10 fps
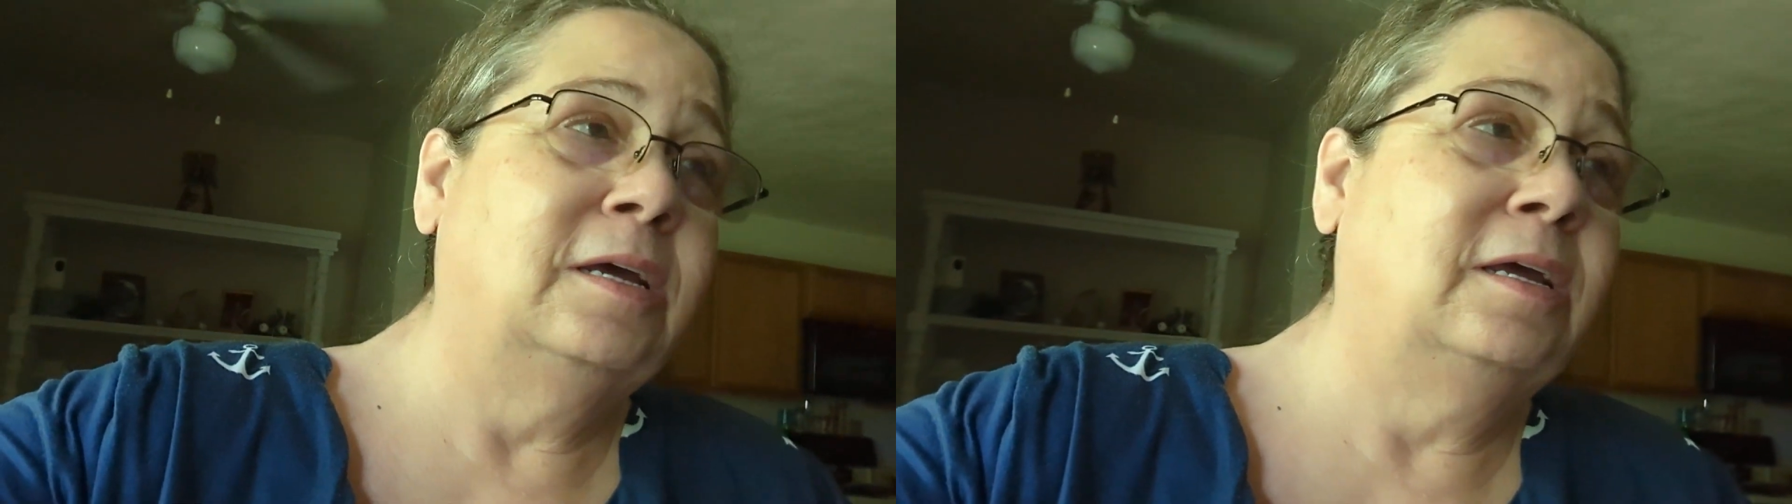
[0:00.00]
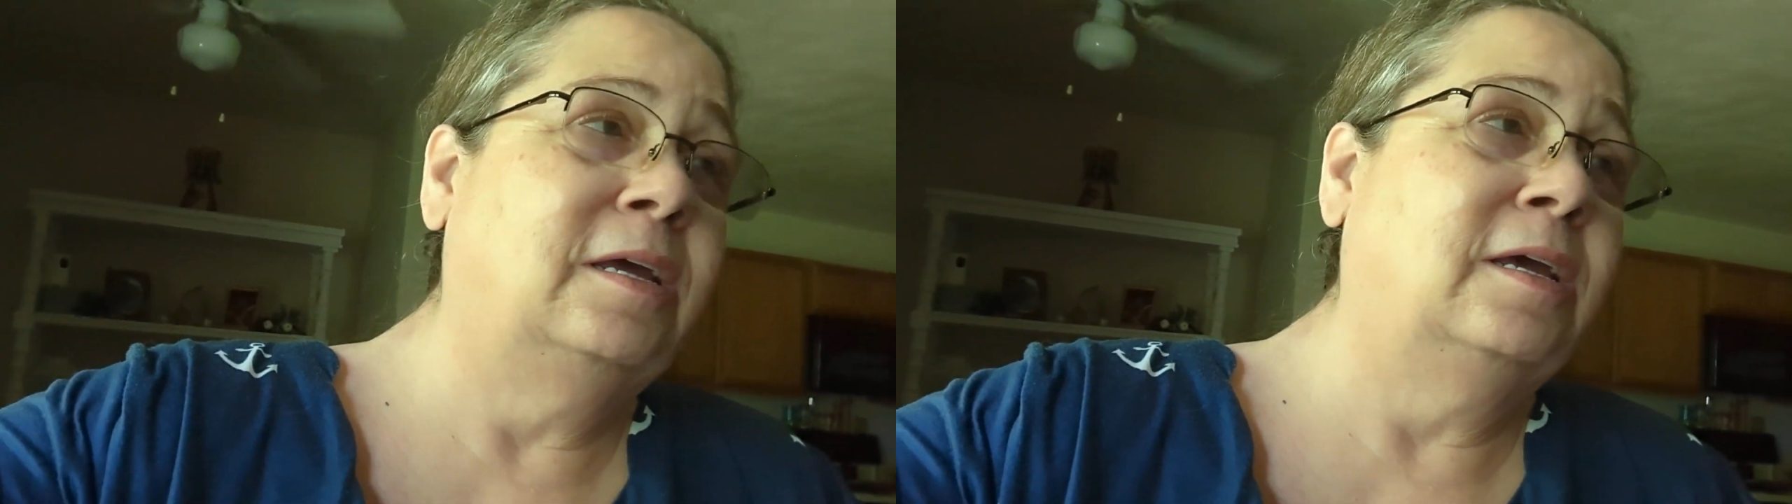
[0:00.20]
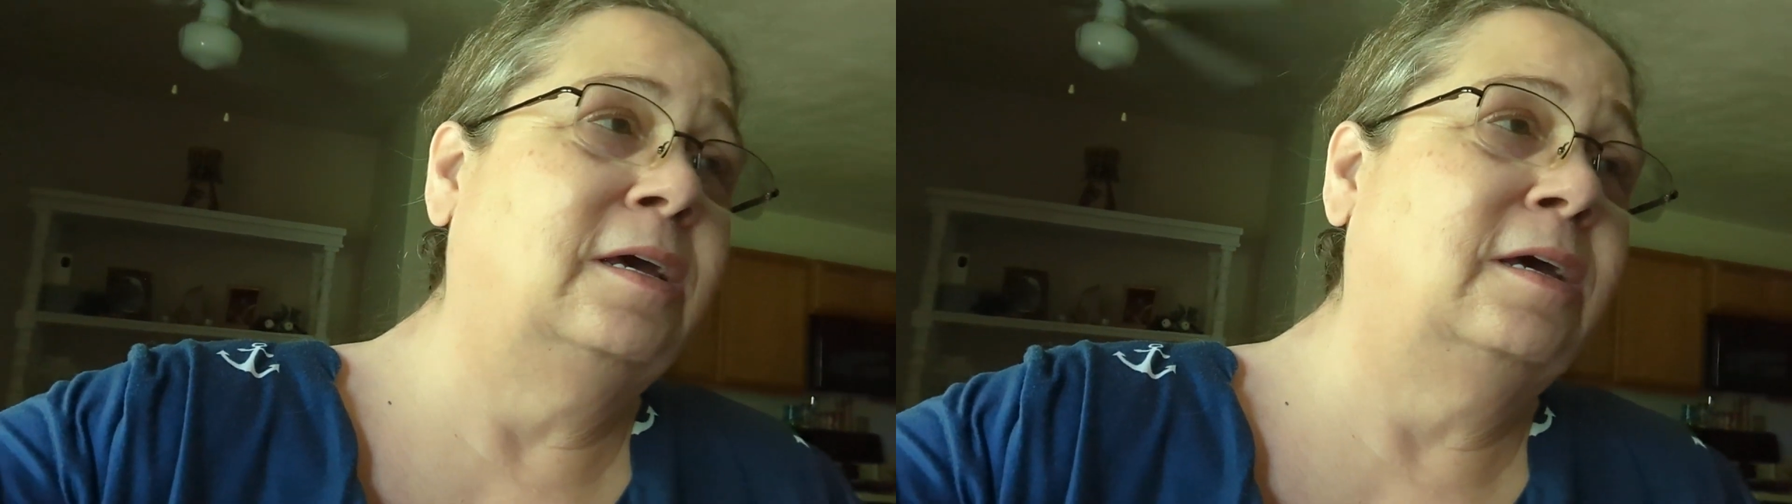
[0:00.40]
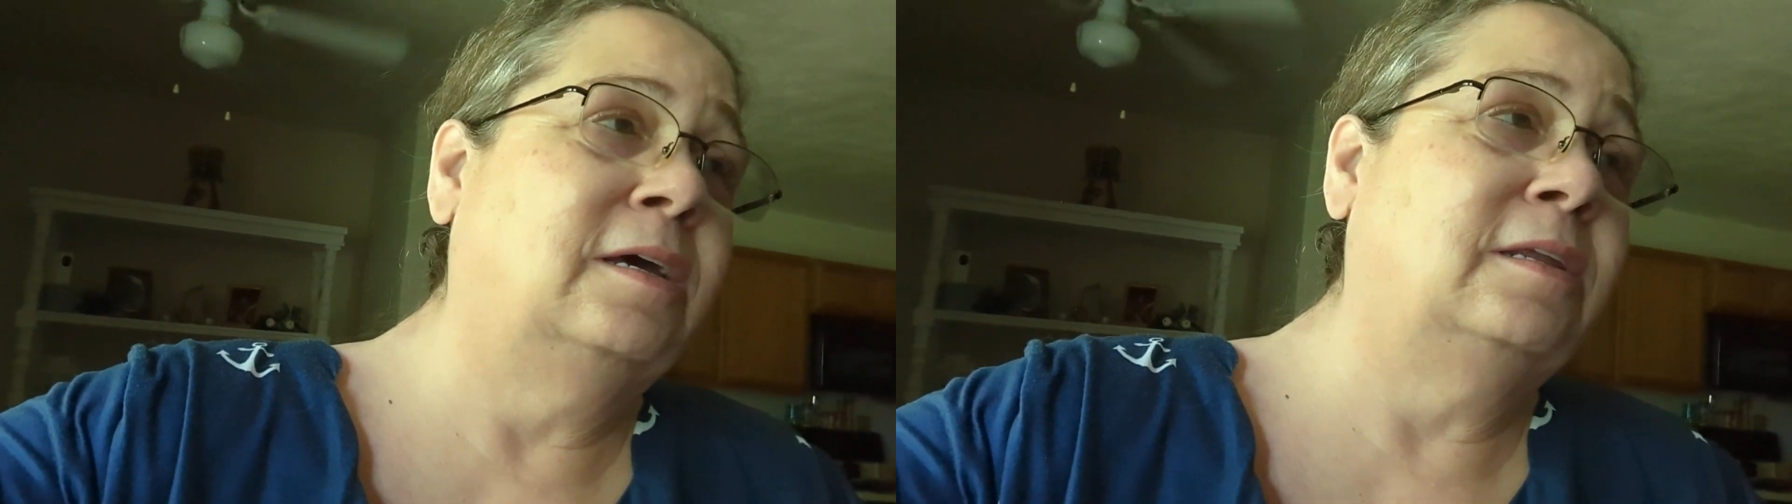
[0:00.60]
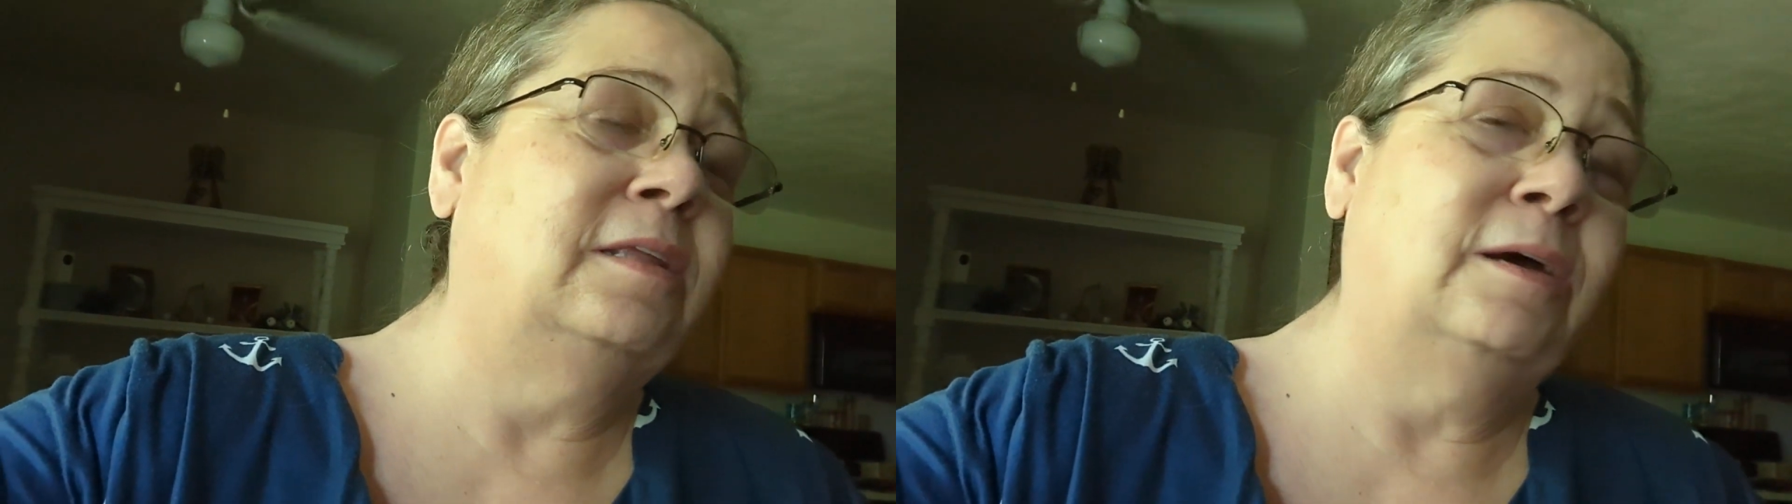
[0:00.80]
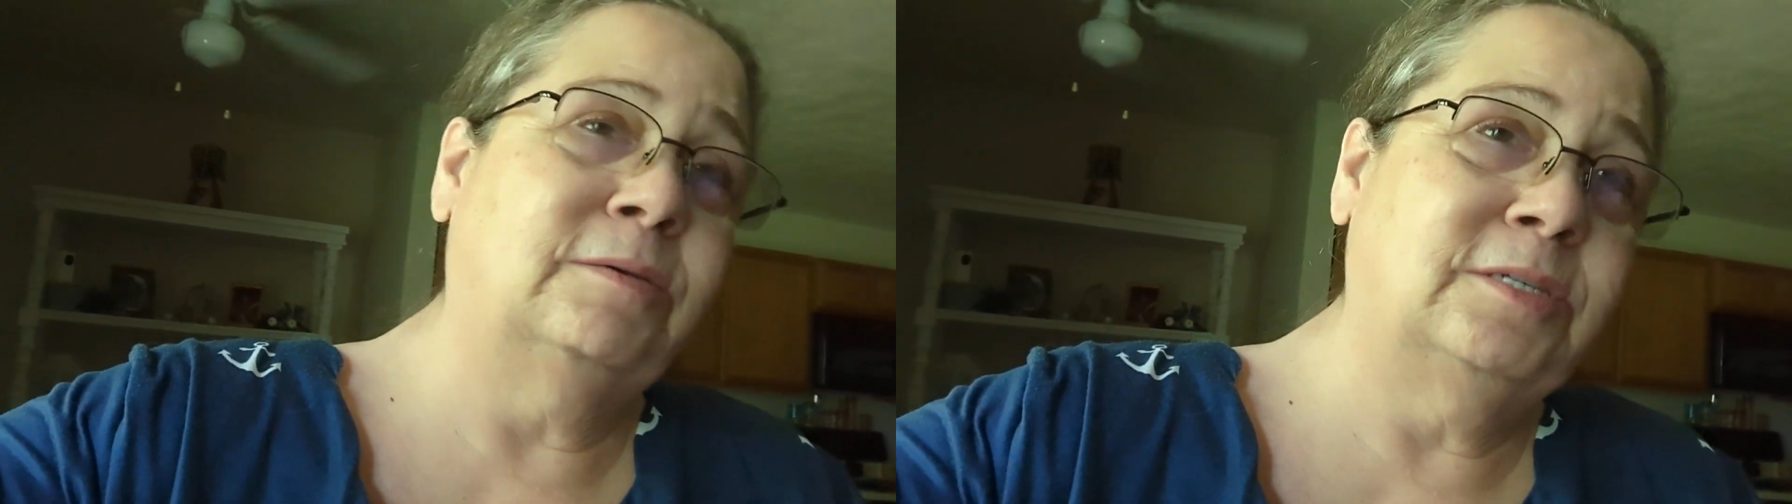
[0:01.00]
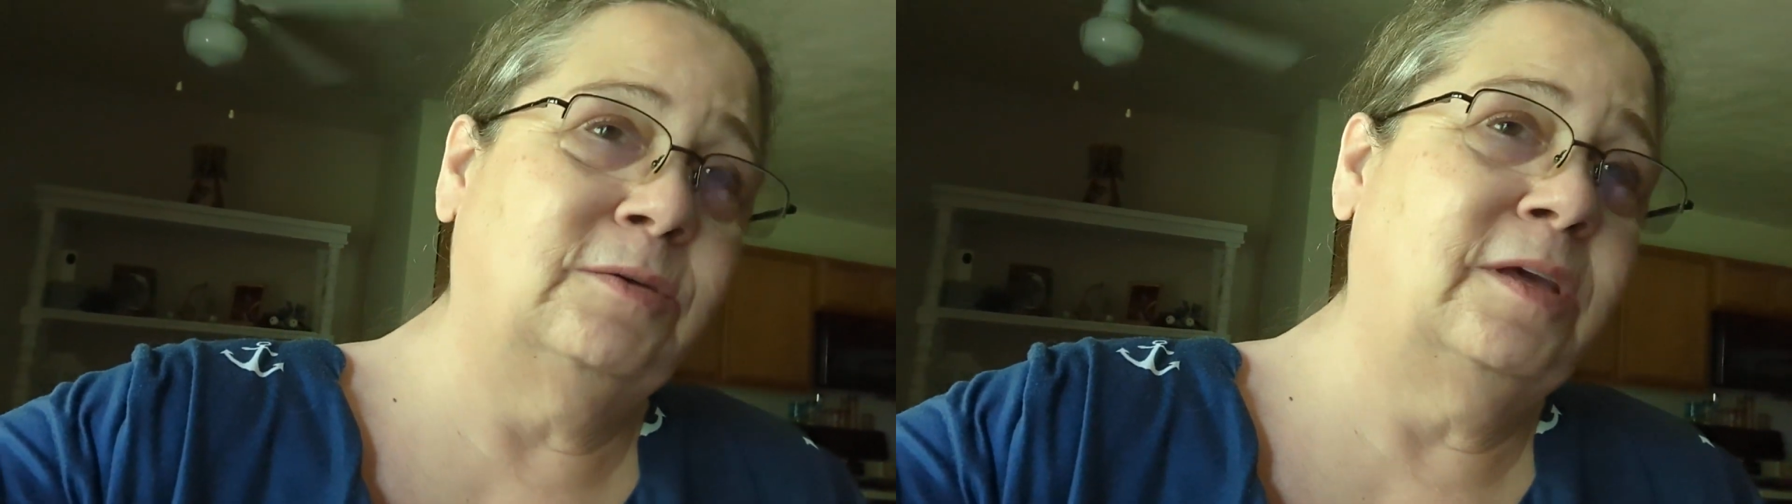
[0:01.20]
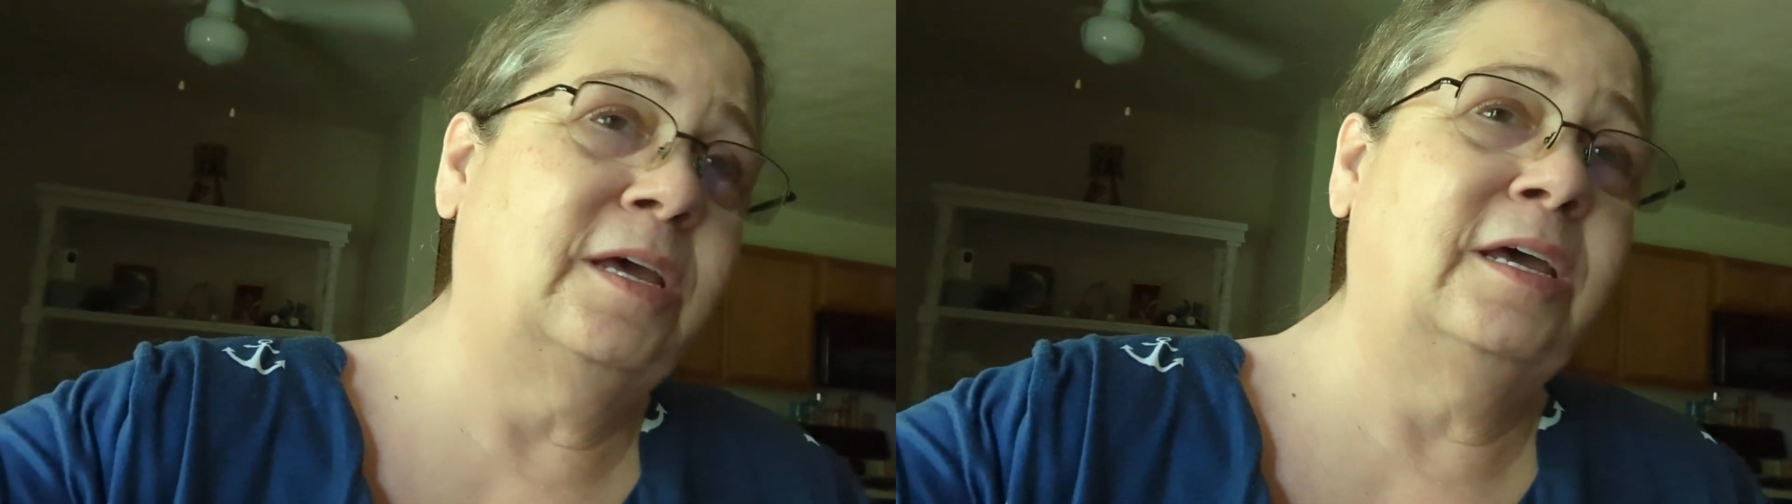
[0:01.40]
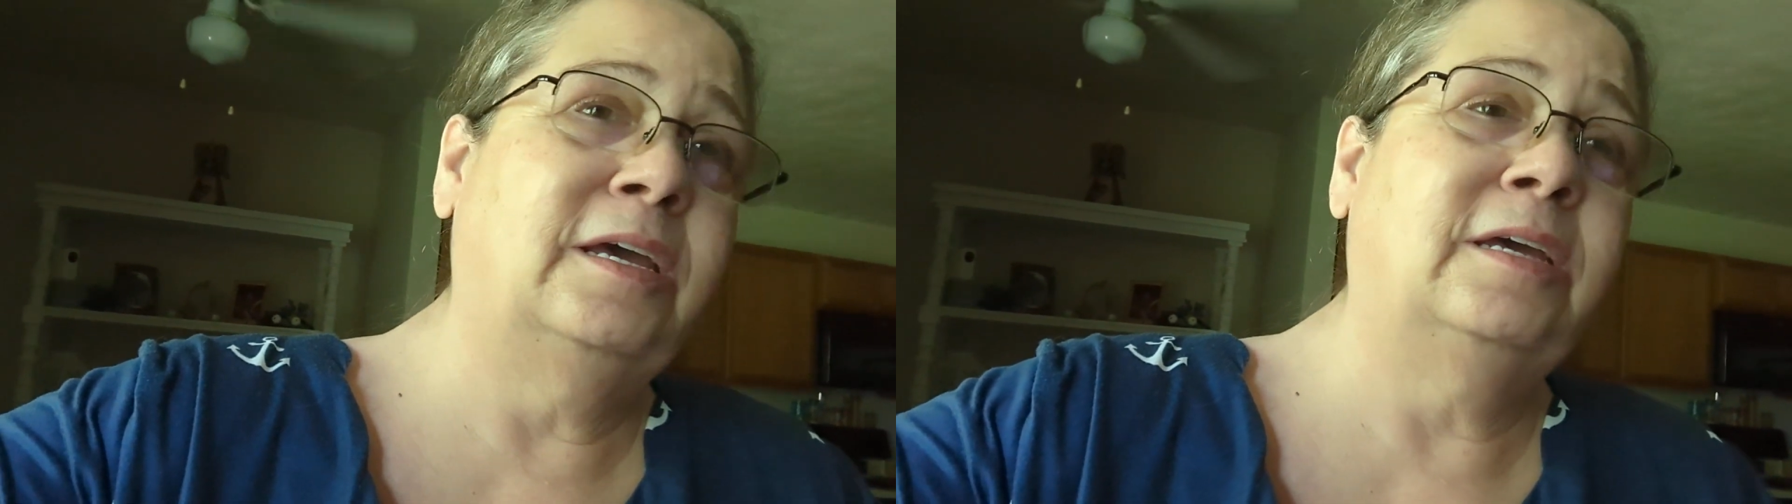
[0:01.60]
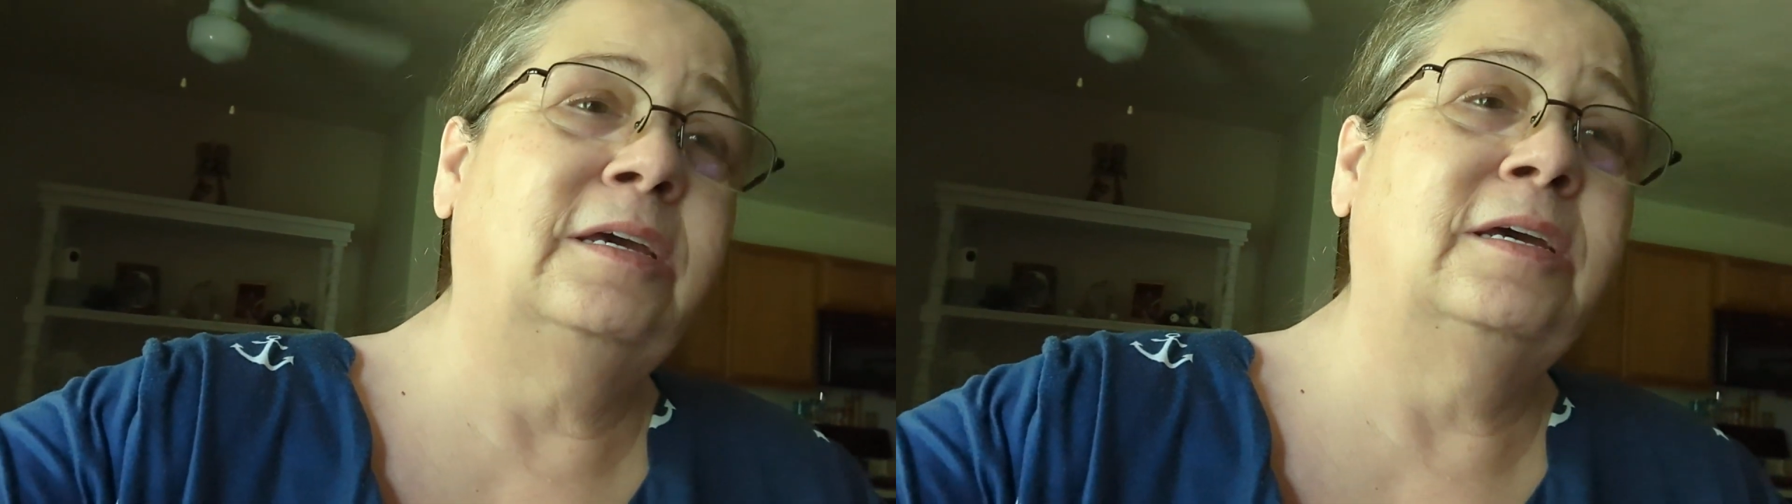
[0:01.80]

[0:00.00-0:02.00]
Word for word: And that was okay.